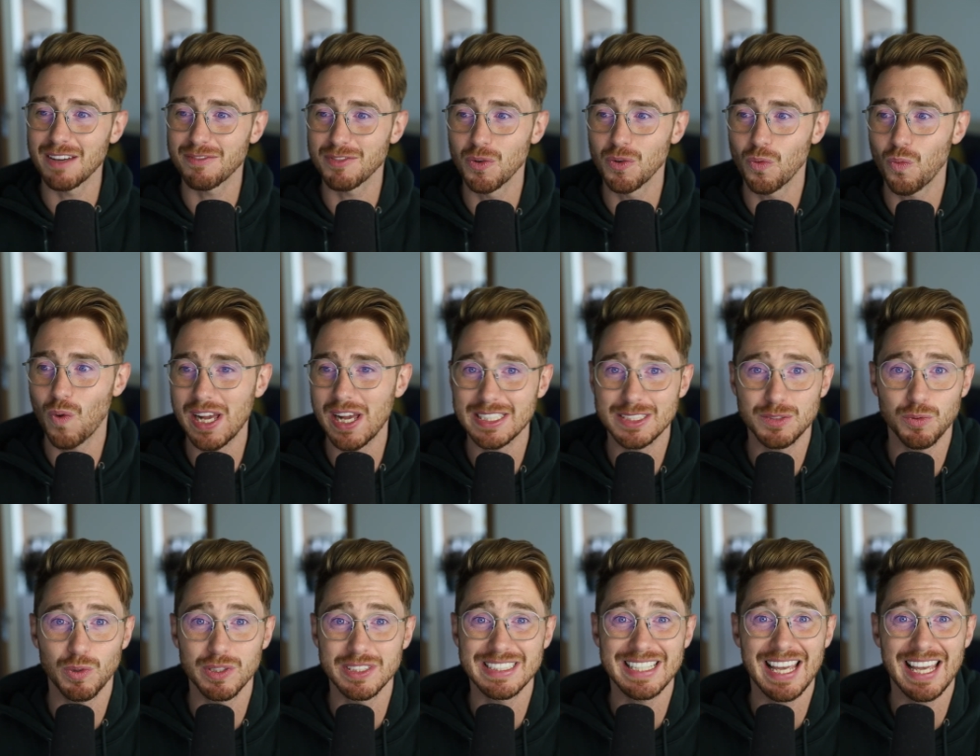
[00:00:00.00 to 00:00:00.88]
If the
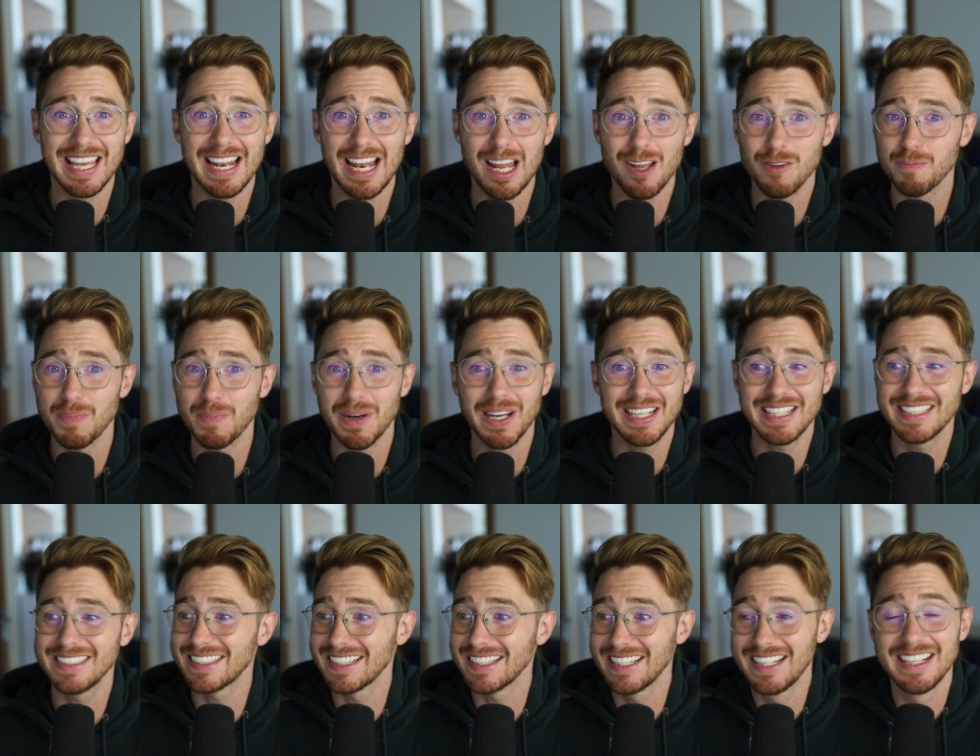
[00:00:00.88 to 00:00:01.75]
West want to get left
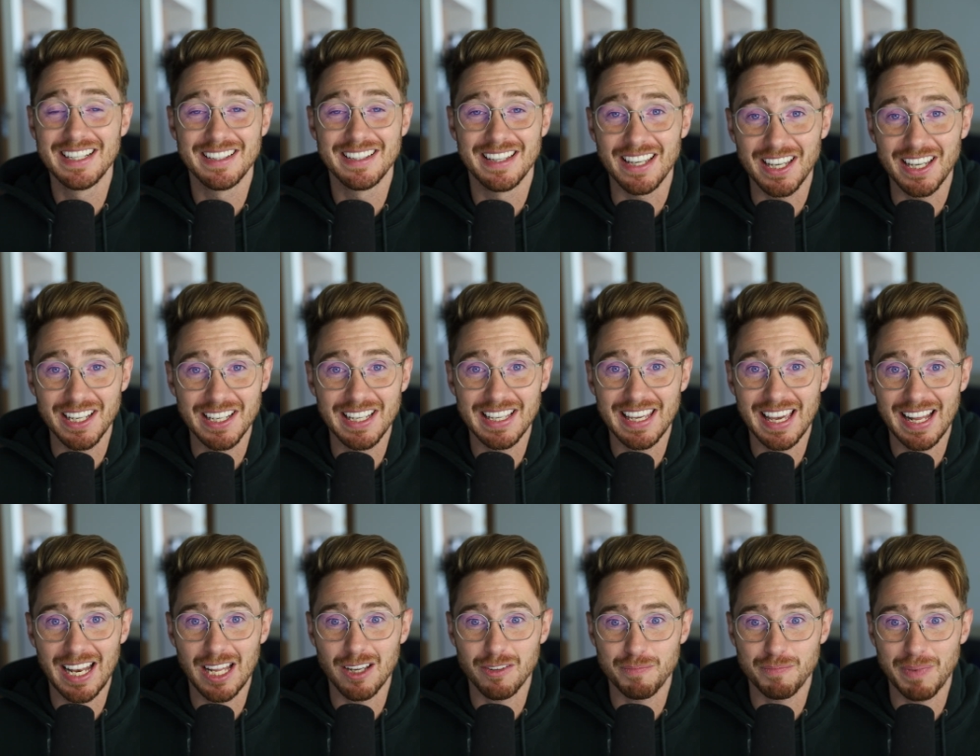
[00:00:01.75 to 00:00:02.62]
behind, they're going to
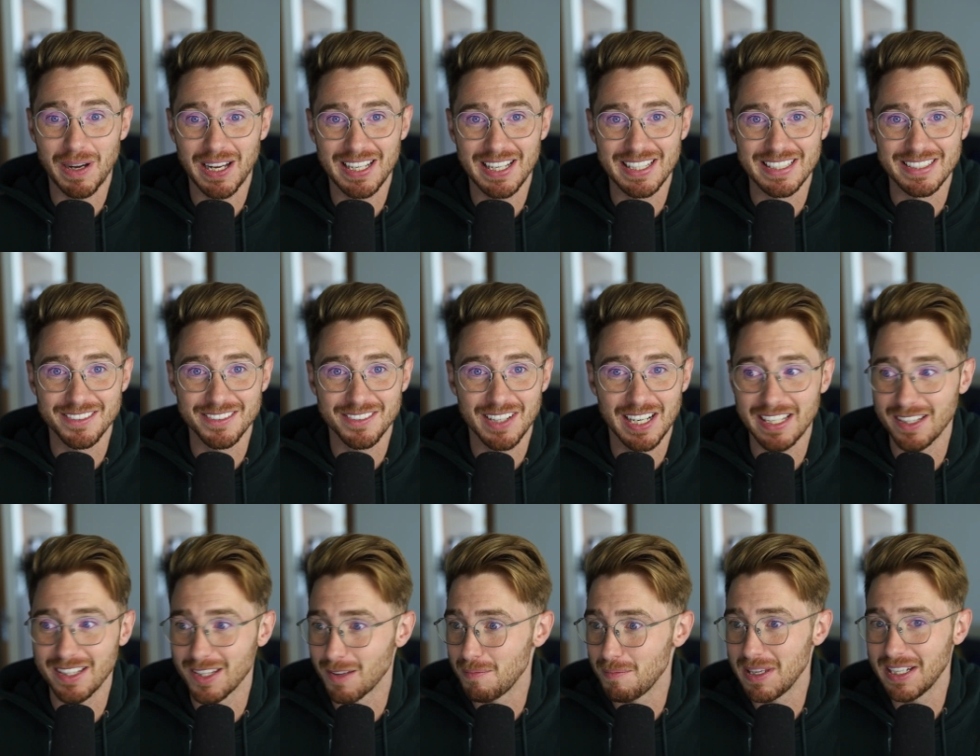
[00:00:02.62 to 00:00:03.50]
get left behind,
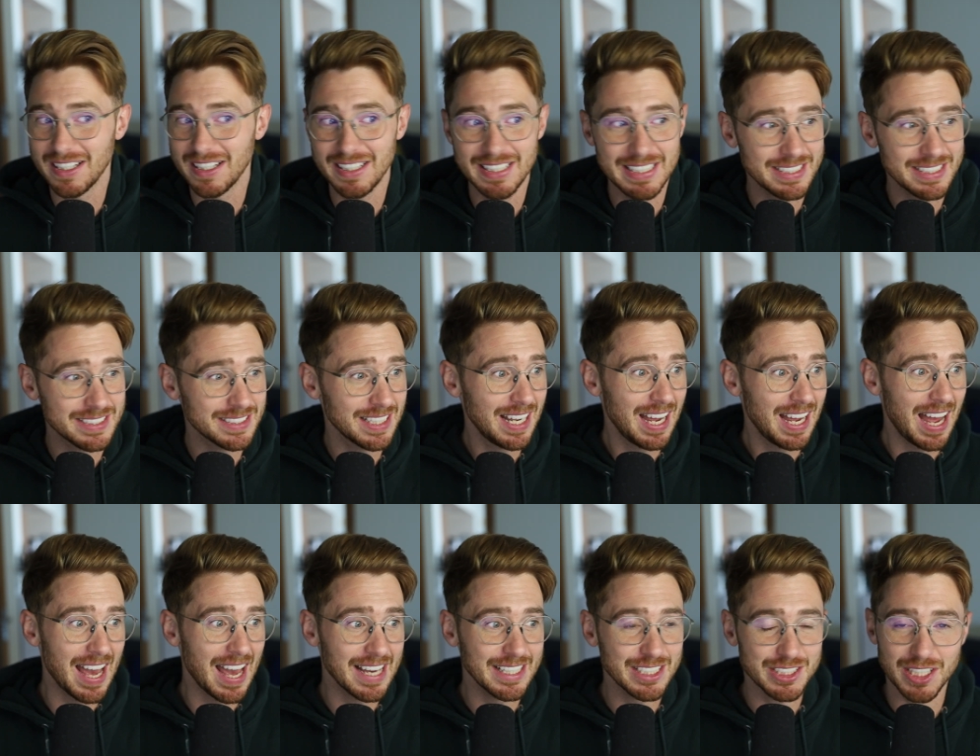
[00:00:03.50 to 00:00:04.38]
right? The Middle East,
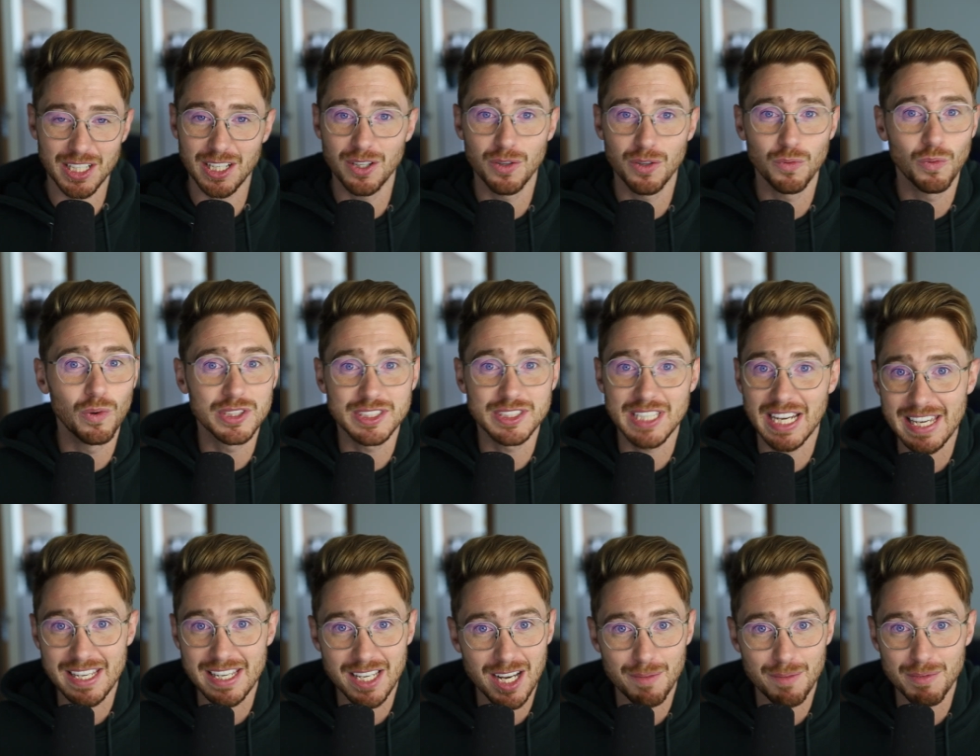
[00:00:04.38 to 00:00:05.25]
Asia will
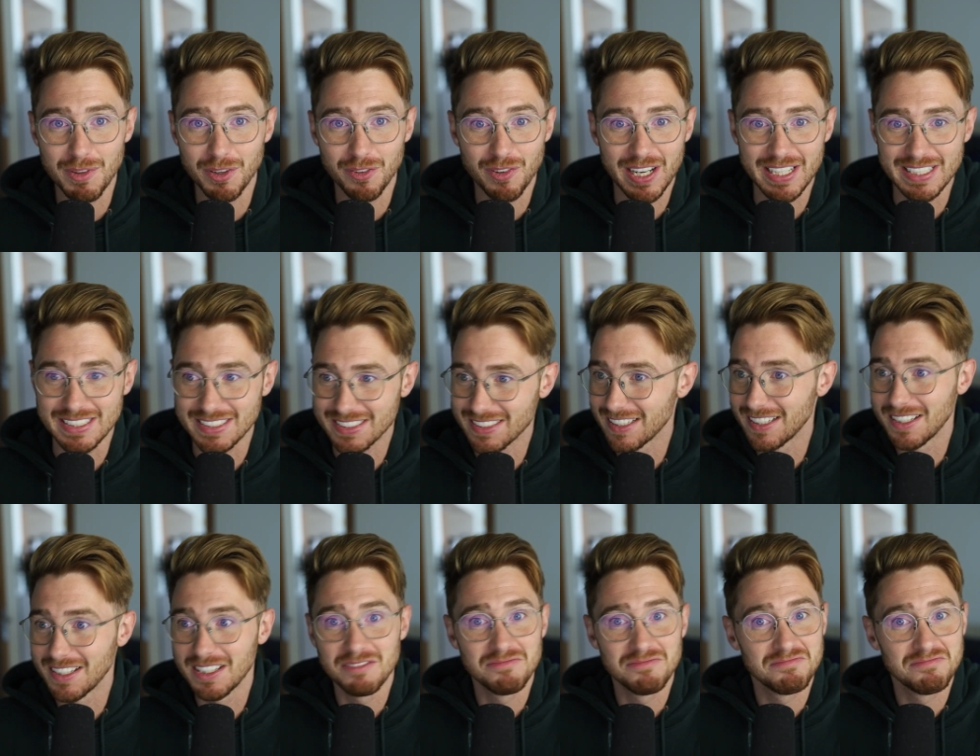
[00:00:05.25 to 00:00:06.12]
take up the reins.